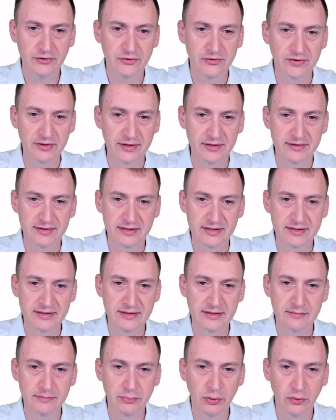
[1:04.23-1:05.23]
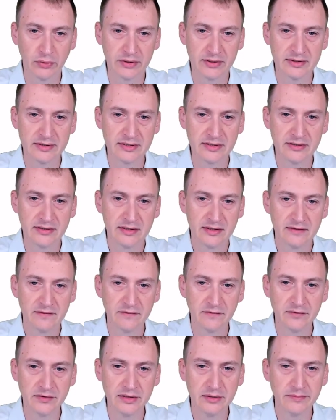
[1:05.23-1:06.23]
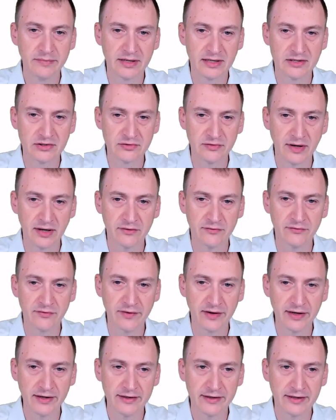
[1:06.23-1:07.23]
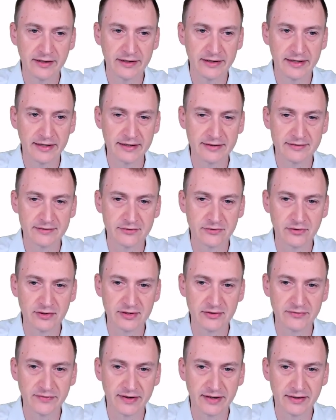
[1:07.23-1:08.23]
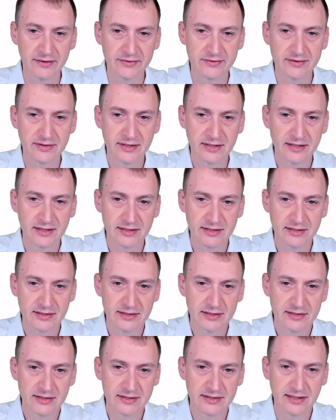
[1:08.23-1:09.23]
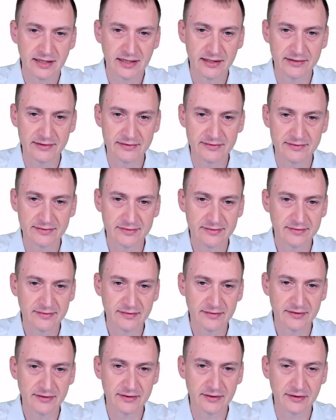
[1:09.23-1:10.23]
utility, then point the Veeam extract validator exit to these files. Yeah, this is